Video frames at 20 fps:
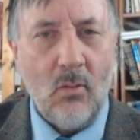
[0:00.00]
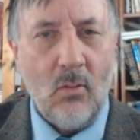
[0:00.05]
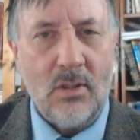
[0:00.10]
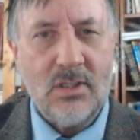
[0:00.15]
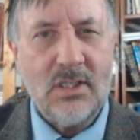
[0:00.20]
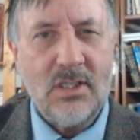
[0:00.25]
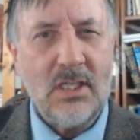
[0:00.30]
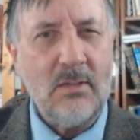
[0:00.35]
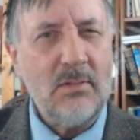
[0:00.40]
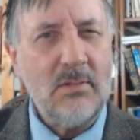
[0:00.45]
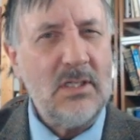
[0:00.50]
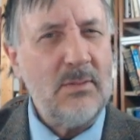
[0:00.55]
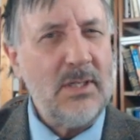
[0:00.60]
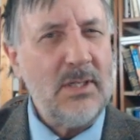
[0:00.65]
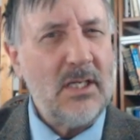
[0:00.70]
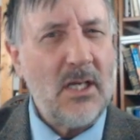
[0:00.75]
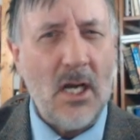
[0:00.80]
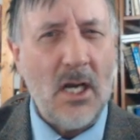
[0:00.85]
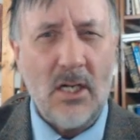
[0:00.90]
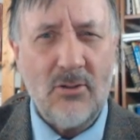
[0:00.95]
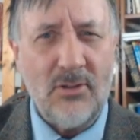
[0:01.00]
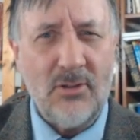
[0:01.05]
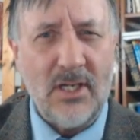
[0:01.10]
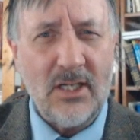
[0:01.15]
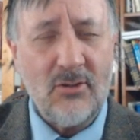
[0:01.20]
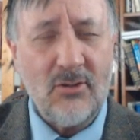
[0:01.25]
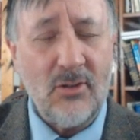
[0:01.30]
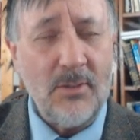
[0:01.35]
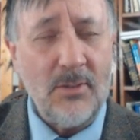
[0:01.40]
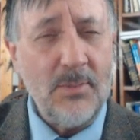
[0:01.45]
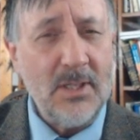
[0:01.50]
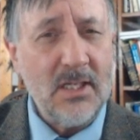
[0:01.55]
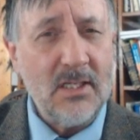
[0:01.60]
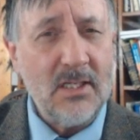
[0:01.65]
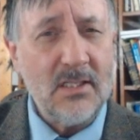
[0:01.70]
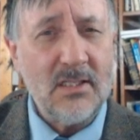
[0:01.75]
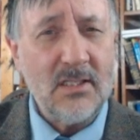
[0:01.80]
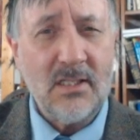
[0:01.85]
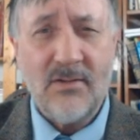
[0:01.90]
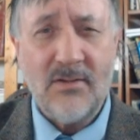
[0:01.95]
which seems to be contradictory,
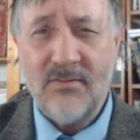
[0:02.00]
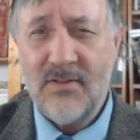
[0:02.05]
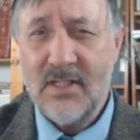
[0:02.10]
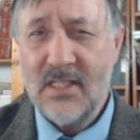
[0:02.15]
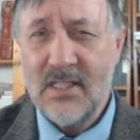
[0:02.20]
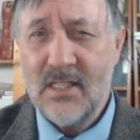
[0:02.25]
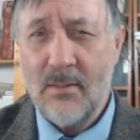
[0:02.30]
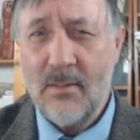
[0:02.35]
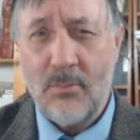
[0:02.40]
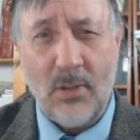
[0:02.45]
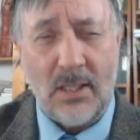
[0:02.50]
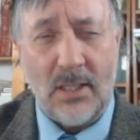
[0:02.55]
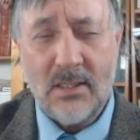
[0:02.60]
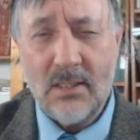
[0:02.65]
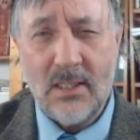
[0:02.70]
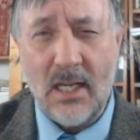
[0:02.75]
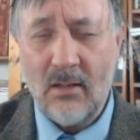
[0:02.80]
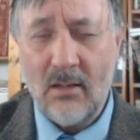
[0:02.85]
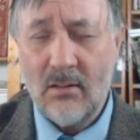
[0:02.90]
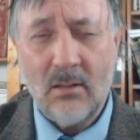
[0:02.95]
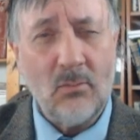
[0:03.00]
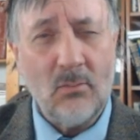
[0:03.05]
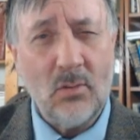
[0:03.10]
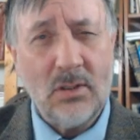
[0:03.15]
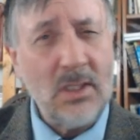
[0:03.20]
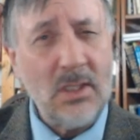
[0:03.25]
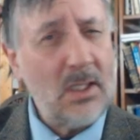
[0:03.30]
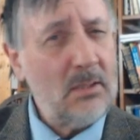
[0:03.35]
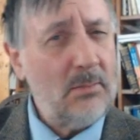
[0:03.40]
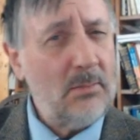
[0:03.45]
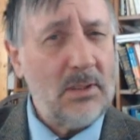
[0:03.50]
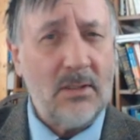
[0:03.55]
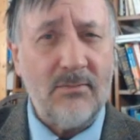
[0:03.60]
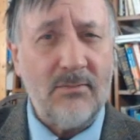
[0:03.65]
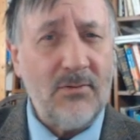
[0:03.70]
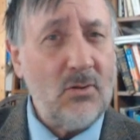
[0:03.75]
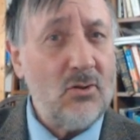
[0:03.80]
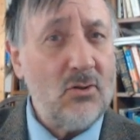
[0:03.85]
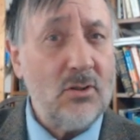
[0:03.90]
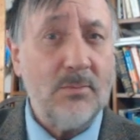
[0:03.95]
because if it's the present, how come we're talking about
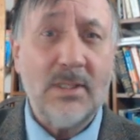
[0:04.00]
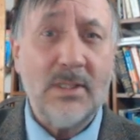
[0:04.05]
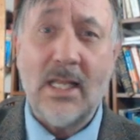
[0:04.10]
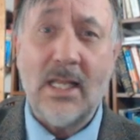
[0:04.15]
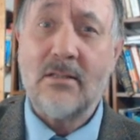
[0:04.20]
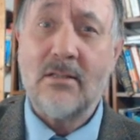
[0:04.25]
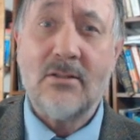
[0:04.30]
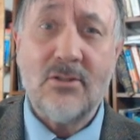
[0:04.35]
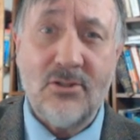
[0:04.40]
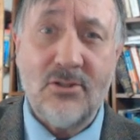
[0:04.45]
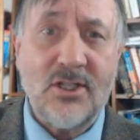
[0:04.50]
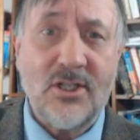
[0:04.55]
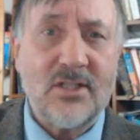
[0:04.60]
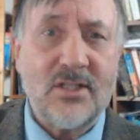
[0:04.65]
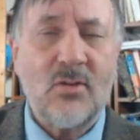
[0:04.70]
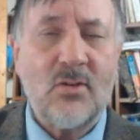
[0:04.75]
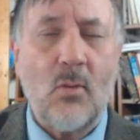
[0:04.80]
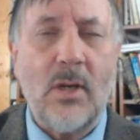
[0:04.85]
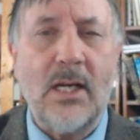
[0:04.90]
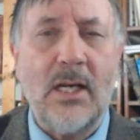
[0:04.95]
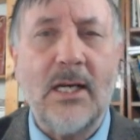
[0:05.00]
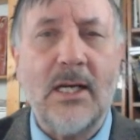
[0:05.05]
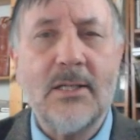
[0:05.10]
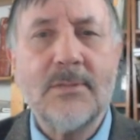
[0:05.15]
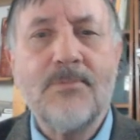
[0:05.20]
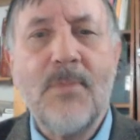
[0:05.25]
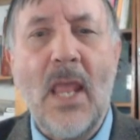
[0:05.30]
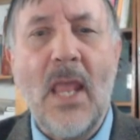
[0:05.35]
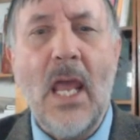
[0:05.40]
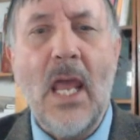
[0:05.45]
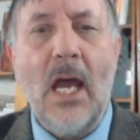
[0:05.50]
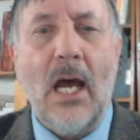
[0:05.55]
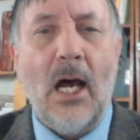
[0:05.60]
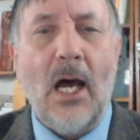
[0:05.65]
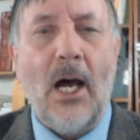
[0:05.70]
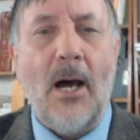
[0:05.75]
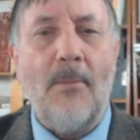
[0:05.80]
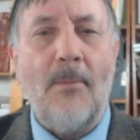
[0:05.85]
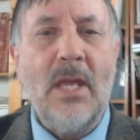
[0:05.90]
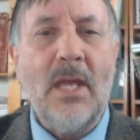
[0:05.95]
the future? But that's just the way it is.
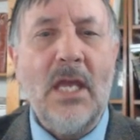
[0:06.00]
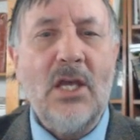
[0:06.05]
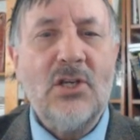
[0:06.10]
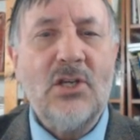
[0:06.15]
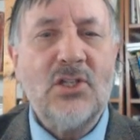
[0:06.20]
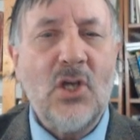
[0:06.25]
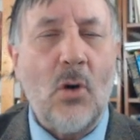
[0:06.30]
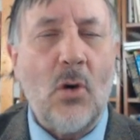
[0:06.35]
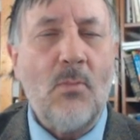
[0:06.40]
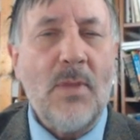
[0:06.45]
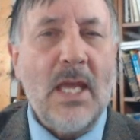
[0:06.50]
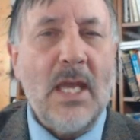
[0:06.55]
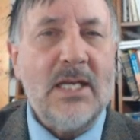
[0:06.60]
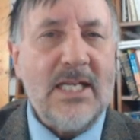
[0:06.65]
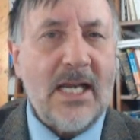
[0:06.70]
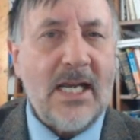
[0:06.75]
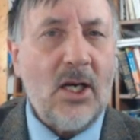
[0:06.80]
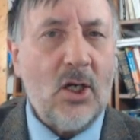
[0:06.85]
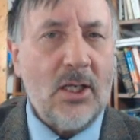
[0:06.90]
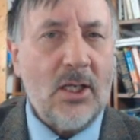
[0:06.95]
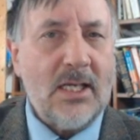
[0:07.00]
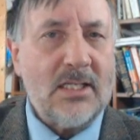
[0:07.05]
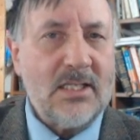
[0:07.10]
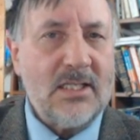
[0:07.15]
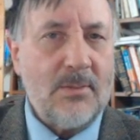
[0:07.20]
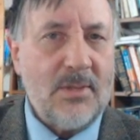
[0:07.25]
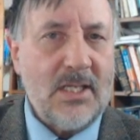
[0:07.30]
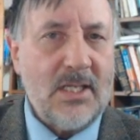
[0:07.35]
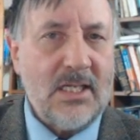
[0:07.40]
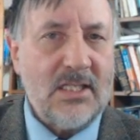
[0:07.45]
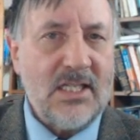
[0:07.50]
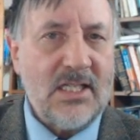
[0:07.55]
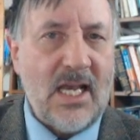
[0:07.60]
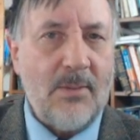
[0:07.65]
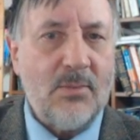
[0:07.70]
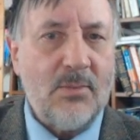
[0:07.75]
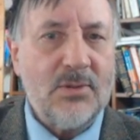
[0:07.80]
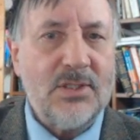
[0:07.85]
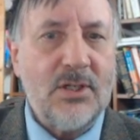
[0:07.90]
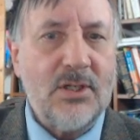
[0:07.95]
So take a look at some of the
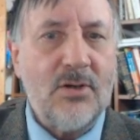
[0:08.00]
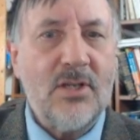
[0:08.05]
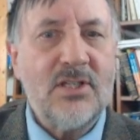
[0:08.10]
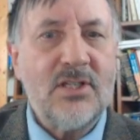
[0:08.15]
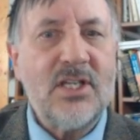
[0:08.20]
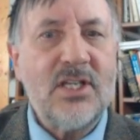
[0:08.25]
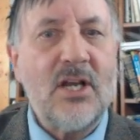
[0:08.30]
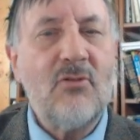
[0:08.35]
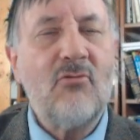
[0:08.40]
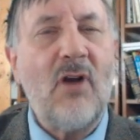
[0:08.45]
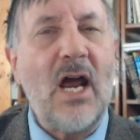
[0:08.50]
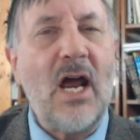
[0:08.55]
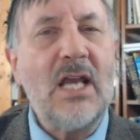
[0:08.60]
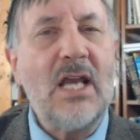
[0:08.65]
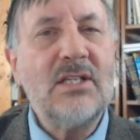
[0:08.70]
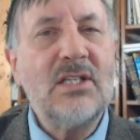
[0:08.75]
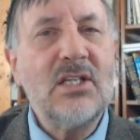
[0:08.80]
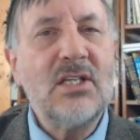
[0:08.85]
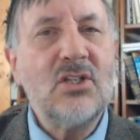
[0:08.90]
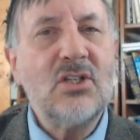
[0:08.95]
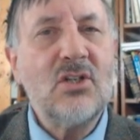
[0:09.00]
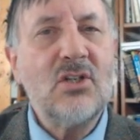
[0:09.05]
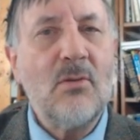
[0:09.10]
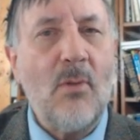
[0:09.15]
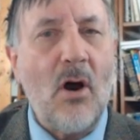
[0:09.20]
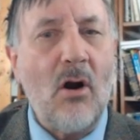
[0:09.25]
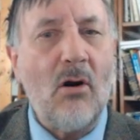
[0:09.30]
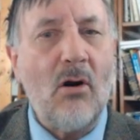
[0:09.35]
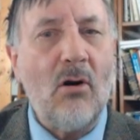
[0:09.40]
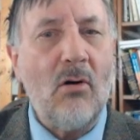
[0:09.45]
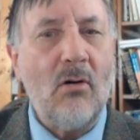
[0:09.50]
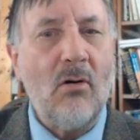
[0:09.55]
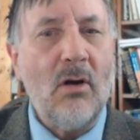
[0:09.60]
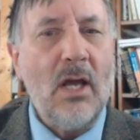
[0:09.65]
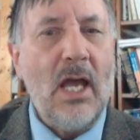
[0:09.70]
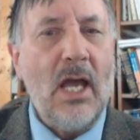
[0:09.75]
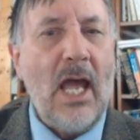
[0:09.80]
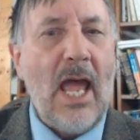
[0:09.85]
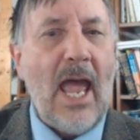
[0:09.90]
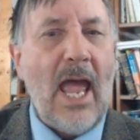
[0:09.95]
examples here. The sun rises tomorrow
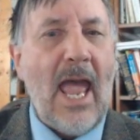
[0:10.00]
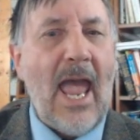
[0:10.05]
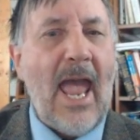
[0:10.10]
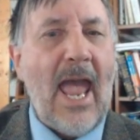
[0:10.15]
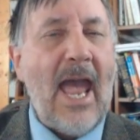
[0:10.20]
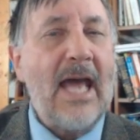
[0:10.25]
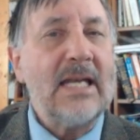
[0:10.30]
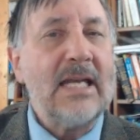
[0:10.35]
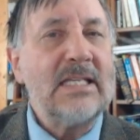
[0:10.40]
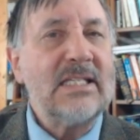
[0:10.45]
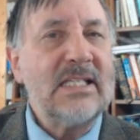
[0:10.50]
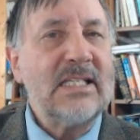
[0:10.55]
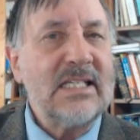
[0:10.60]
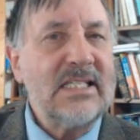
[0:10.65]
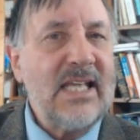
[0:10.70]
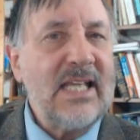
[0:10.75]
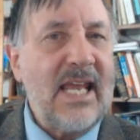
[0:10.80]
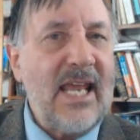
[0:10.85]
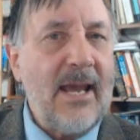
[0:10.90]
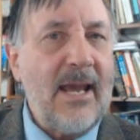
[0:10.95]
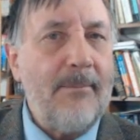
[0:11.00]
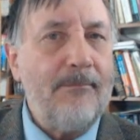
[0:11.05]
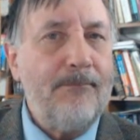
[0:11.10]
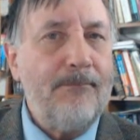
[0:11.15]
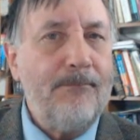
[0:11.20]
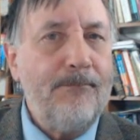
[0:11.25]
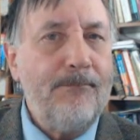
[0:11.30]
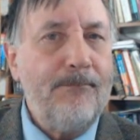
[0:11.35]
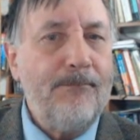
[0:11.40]
at 6 a.m.